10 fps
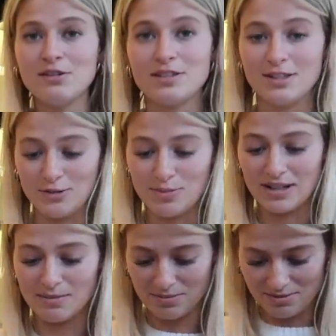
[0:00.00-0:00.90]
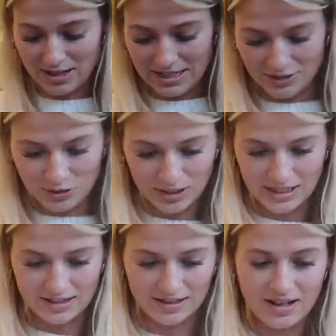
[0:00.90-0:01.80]
used to, but I'm quite
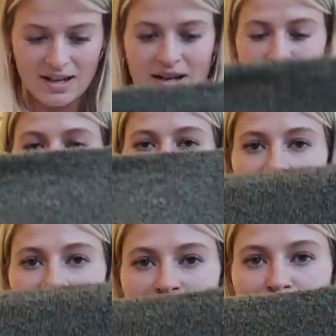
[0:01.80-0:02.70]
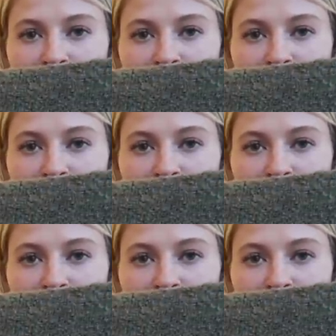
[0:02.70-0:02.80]
enjoying a pine